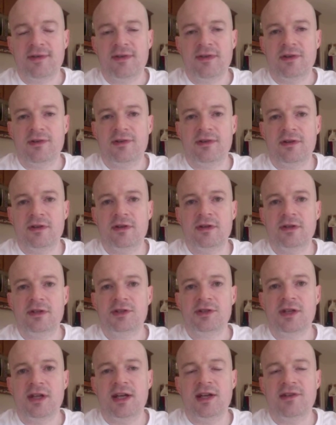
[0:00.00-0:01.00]
There's a good
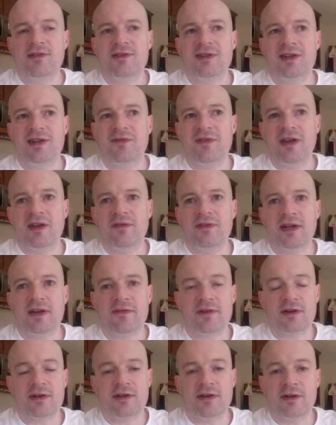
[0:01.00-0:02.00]
chance that if they've
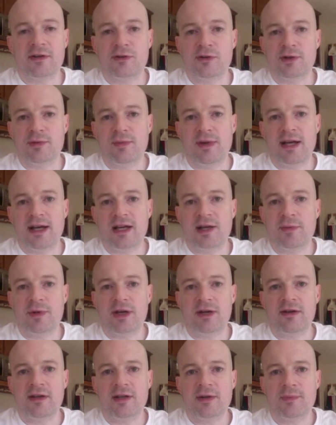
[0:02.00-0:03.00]
never talked to a black
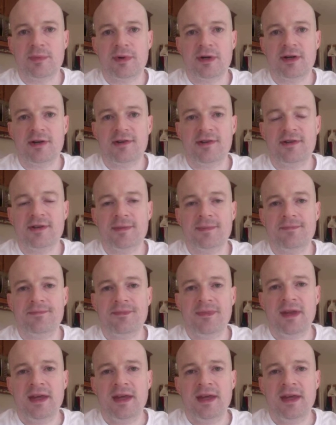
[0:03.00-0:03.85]
American in person,